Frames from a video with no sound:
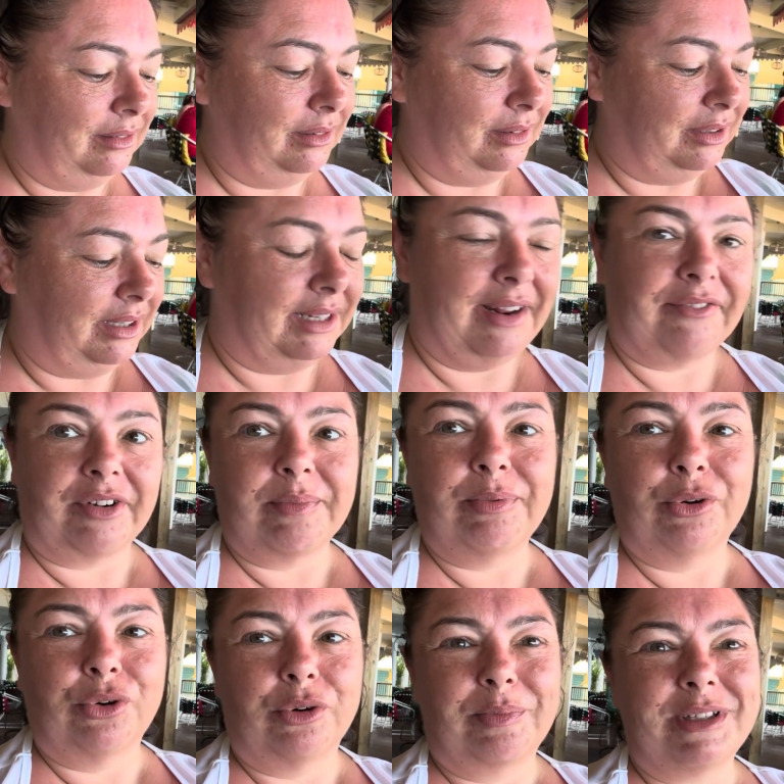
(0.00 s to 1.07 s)
in every
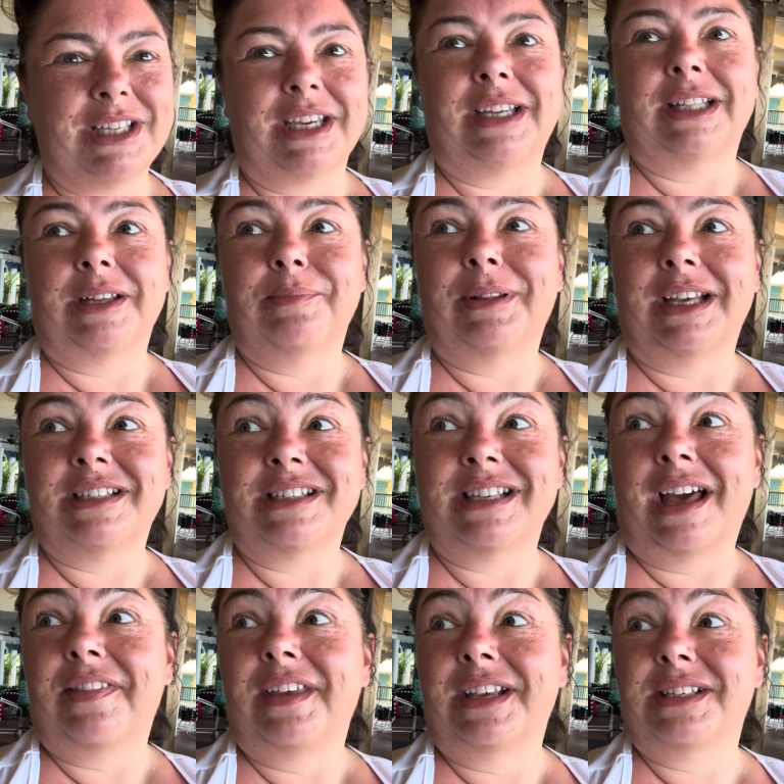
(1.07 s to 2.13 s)
port, particularly in places
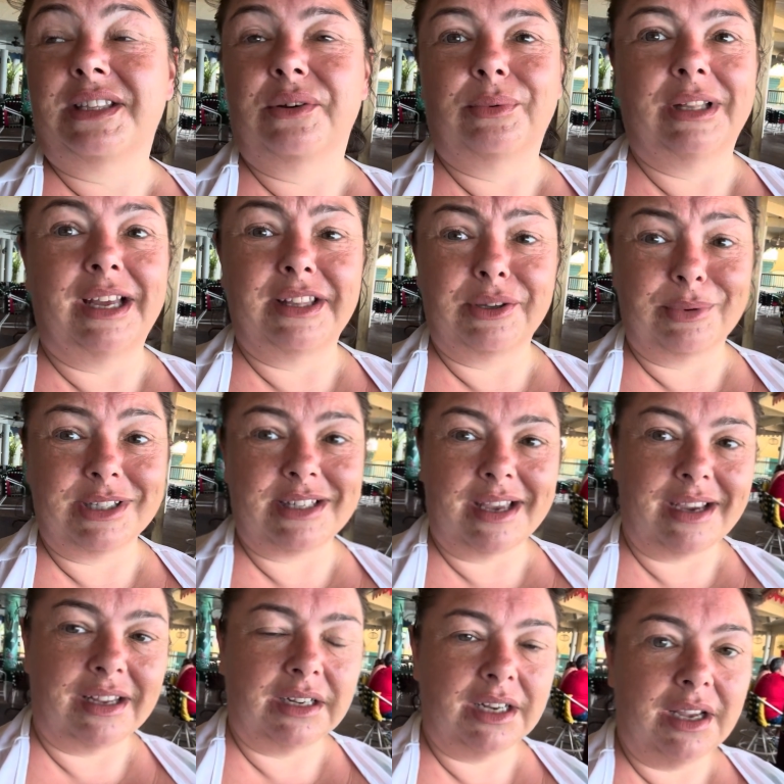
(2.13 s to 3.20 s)
like this that were, like they were
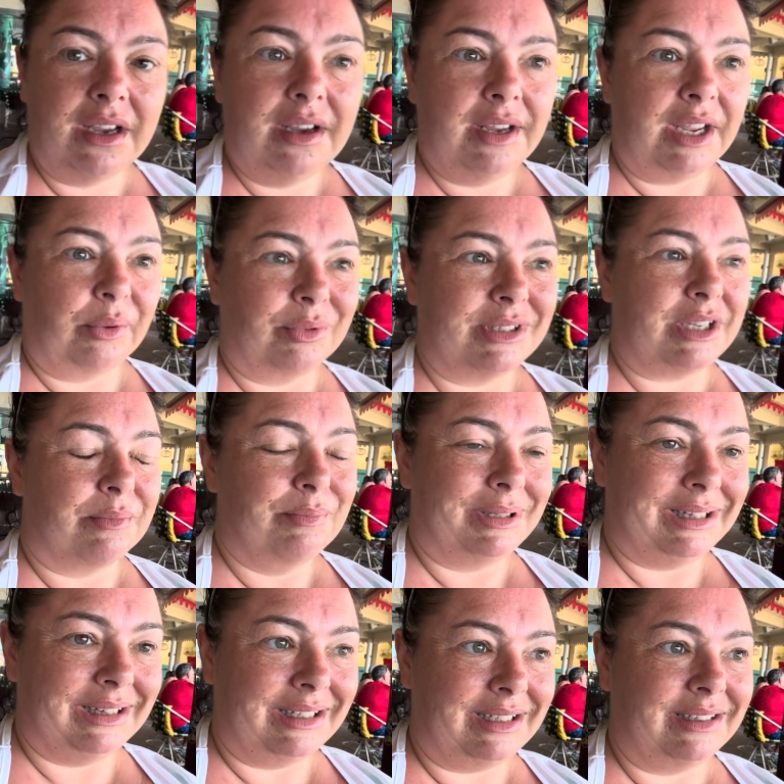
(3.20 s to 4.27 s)
saying, it was
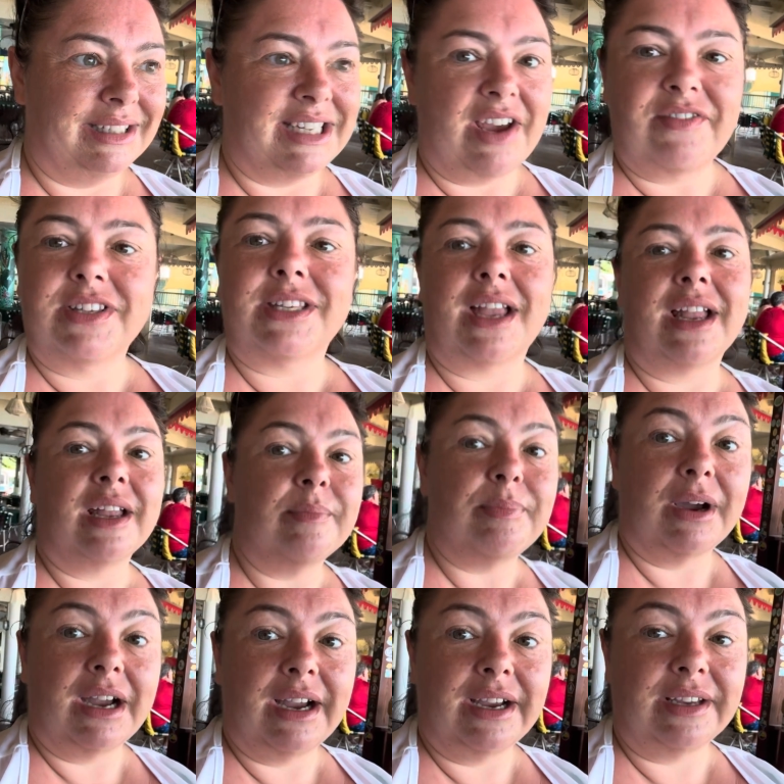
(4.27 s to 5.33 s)
completely devastated
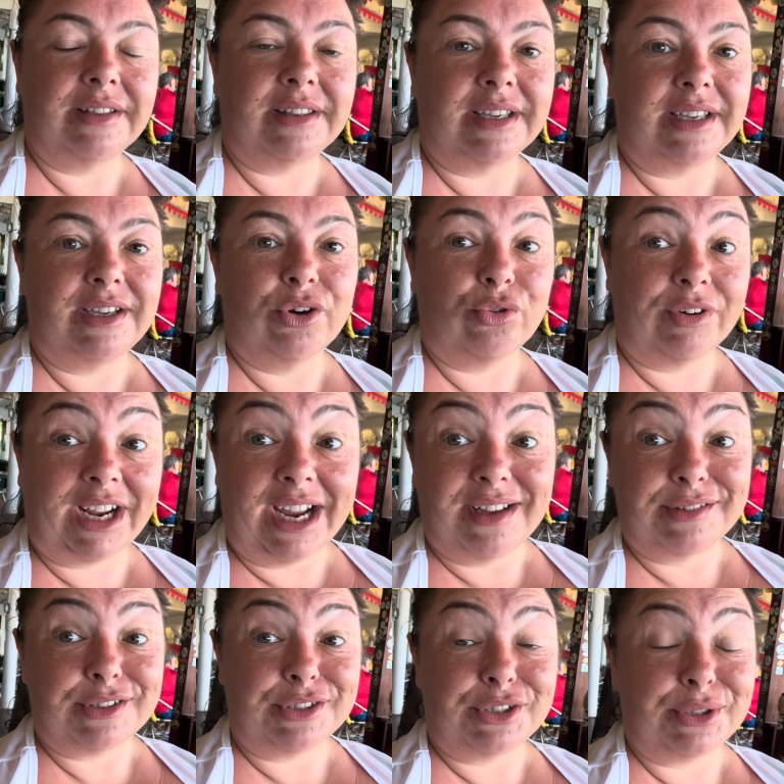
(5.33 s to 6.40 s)
by the
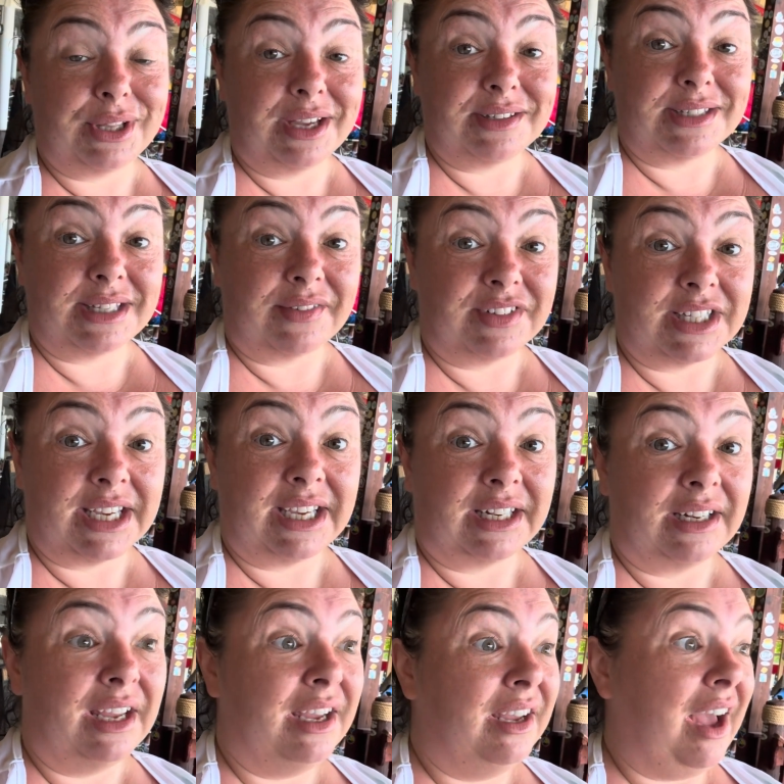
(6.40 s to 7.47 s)
hurricanes in
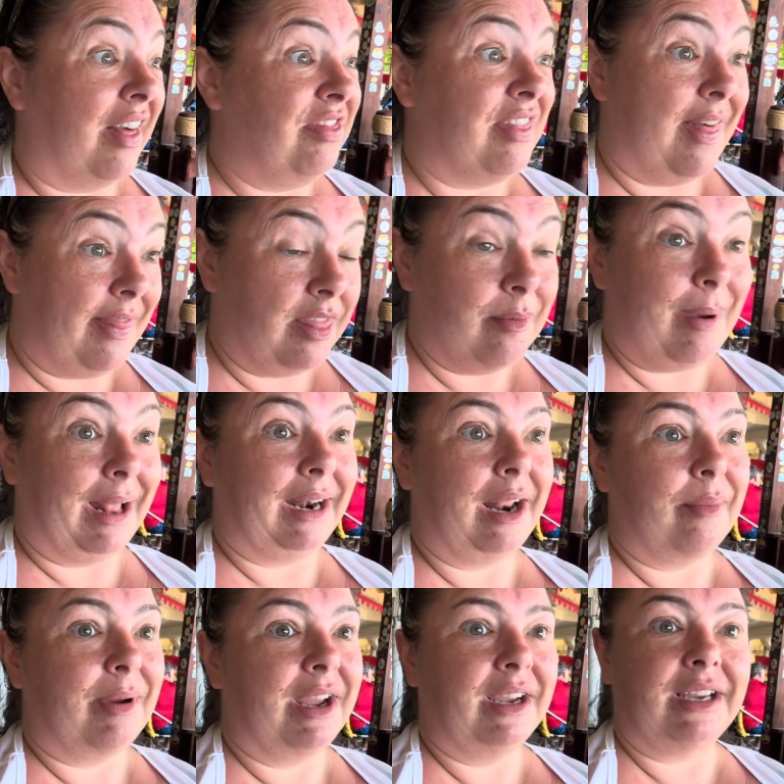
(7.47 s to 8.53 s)
2017 and then the
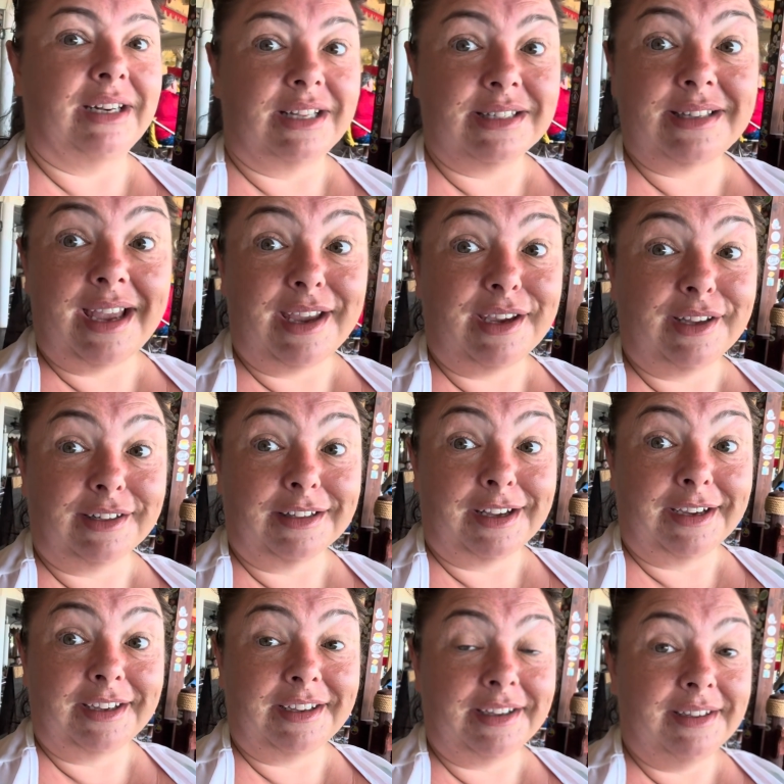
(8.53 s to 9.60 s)
pandemic, and it's taken
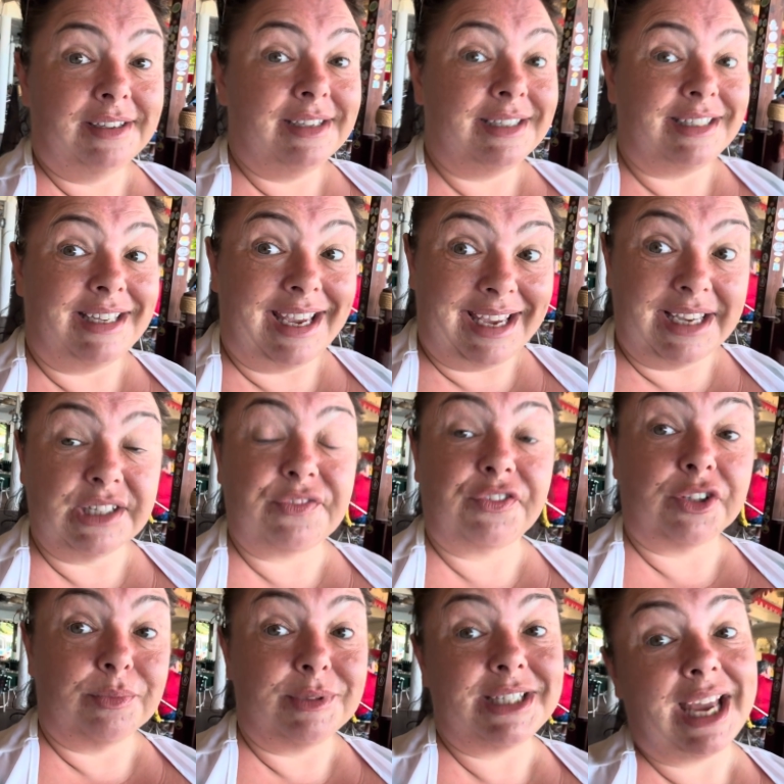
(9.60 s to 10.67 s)
like years for
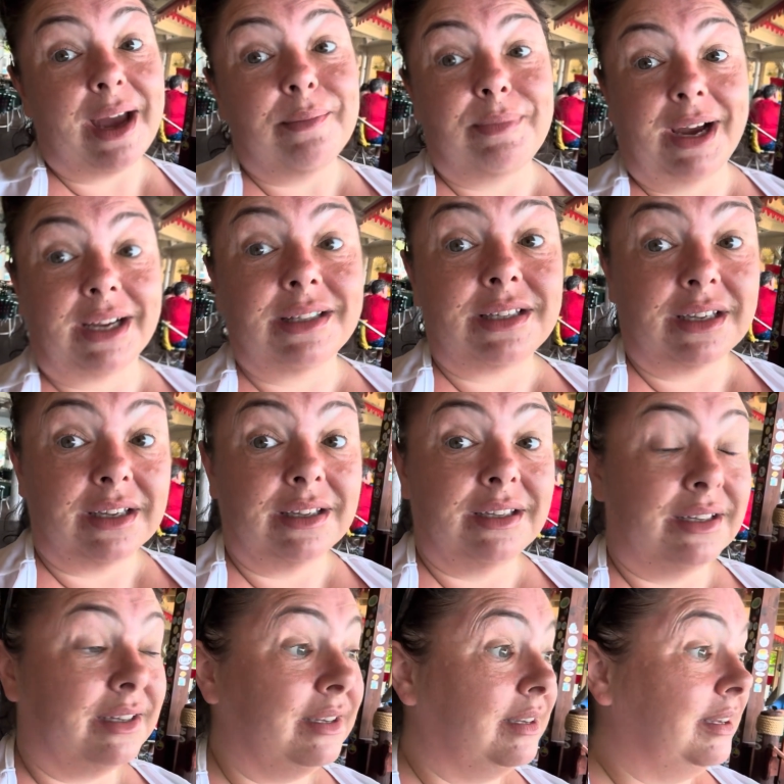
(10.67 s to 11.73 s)
them to get back to
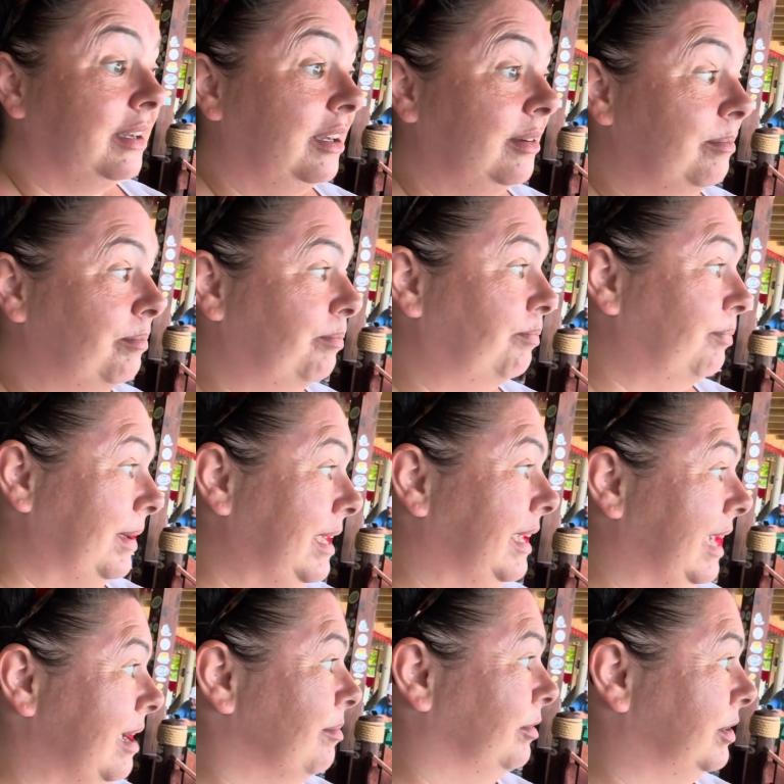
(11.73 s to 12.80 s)

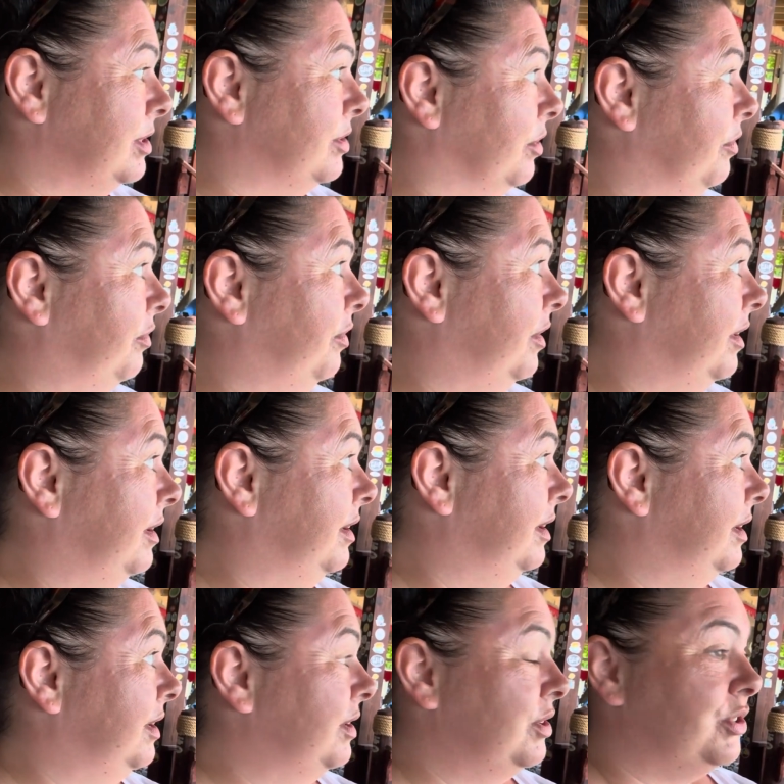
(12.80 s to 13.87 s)
being able to sort of
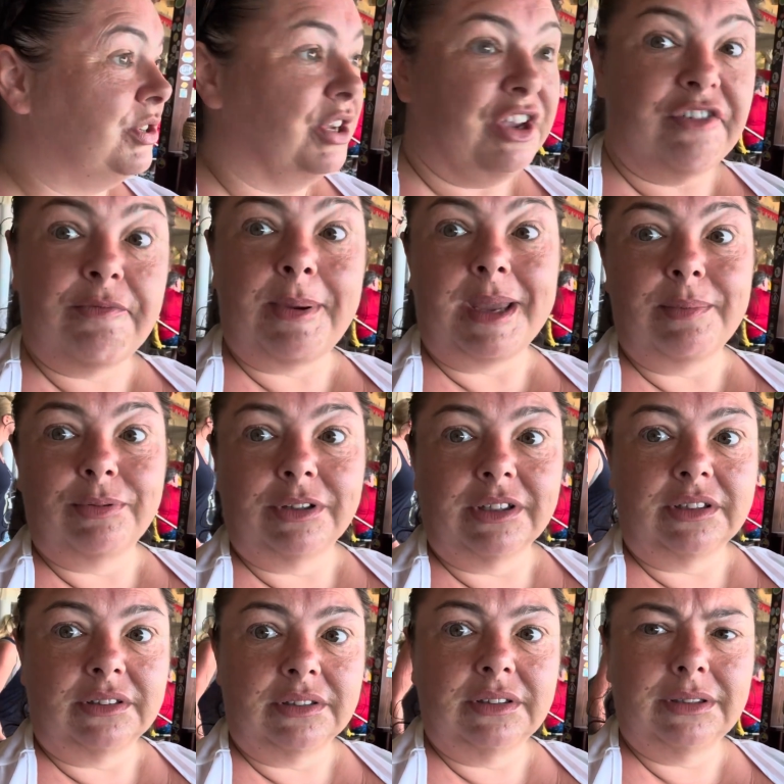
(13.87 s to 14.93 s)
serve people and